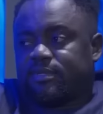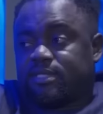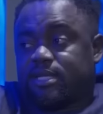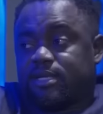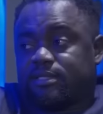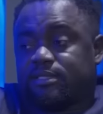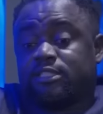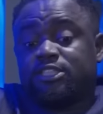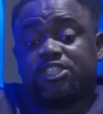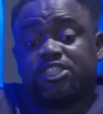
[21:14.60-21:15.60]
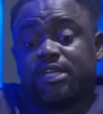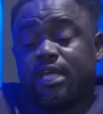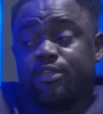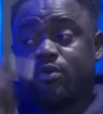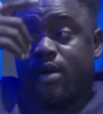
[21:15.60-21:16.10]
Oscar,
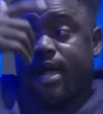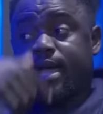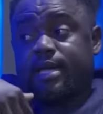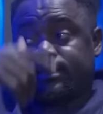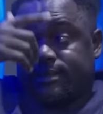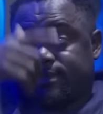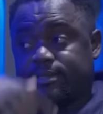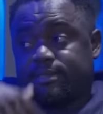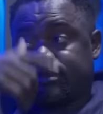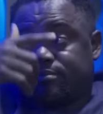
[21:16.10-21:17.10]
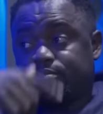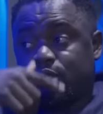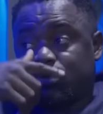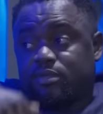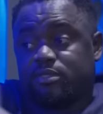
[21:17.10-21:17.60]
shine your eyes.
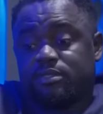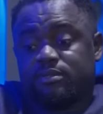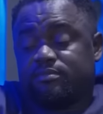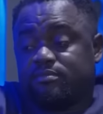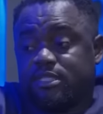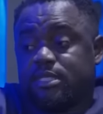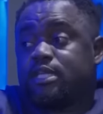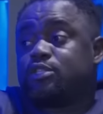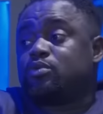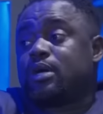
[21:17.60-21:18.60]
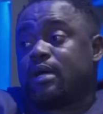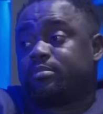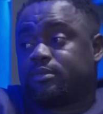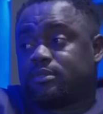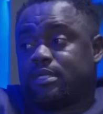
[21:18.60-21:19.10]
Because the day it will
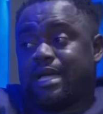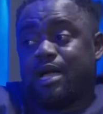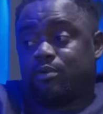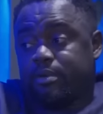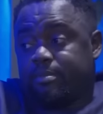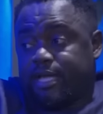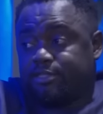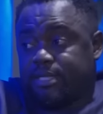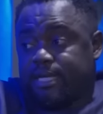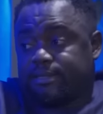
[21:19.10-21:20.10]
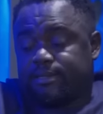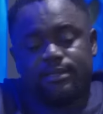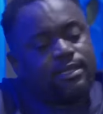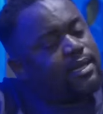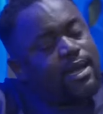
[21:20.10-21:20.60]
happen, I'll remind you that
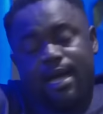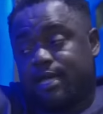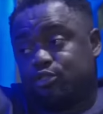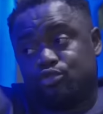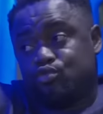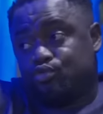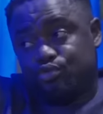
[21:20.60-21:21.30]
I told